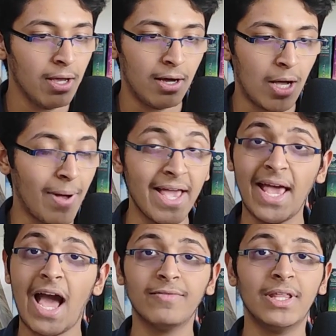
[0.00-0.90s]
I
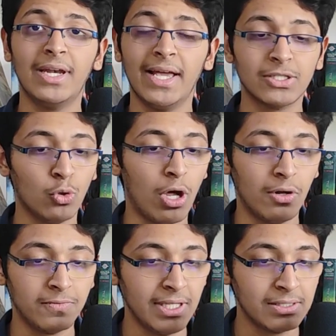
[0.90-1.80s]
have the links to all
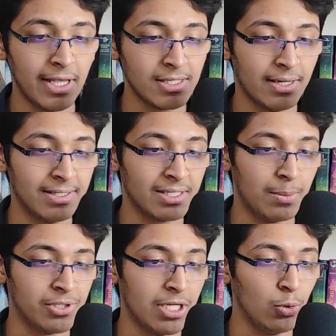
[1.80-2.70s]
of these things in the
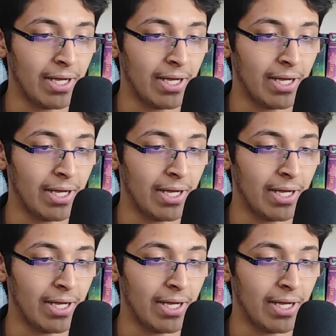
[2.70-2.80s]
description.